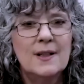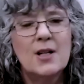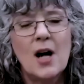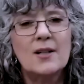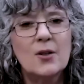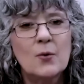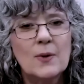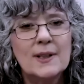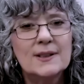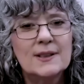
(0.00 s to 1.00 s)
the Dr.
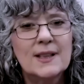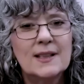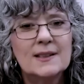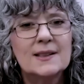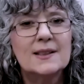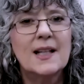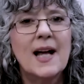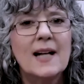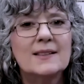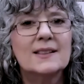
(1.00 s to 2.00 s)
Wilson's,
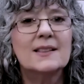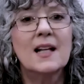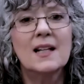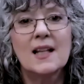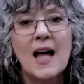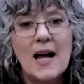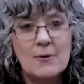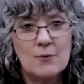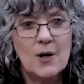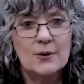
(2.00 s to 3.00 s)
that's the
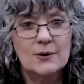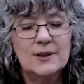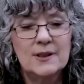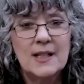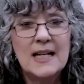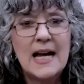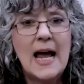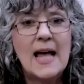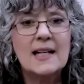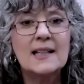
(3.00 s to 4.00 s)
light roast.
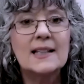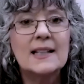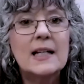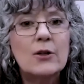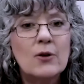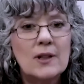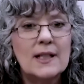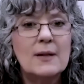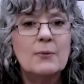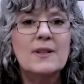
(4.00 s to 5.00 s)
And
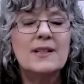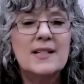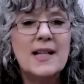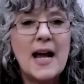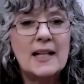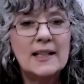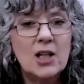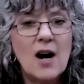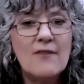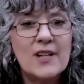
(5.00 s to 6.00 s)
literally with daily
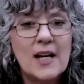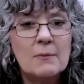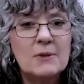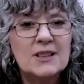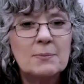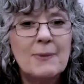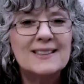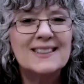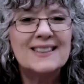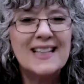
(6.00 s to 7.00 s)
coffee enemas,
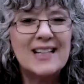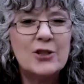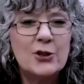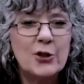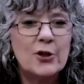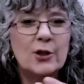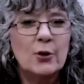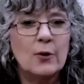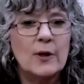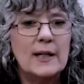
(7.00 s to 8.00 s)
my skin turned
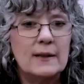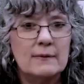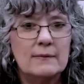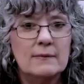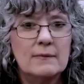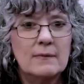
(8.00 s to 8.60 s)
green